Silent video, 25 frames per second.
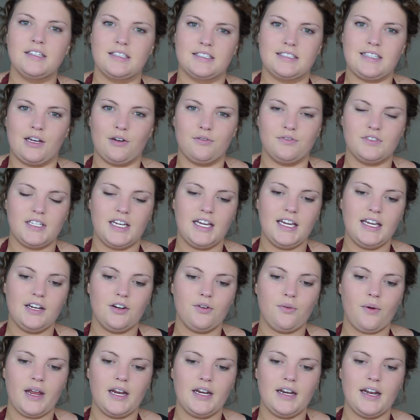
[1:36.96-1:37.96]

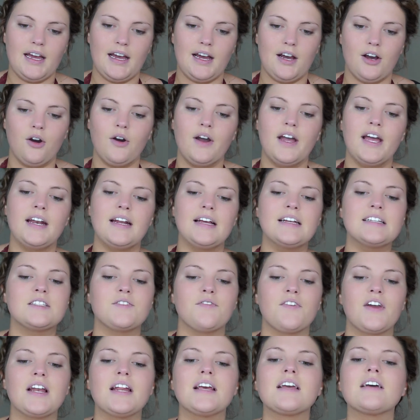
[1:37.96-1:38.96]
self-tanned right now and it's
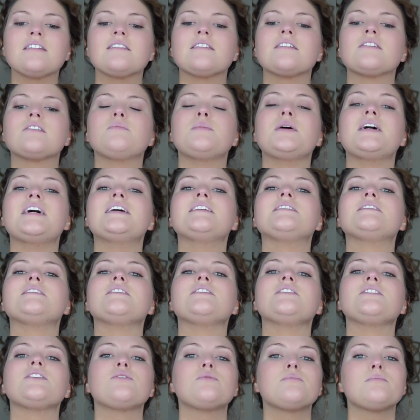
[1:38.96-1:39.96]
fading a little bit,
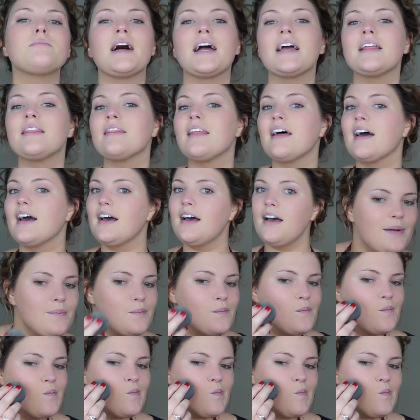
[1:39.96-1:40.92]
so don't mind that.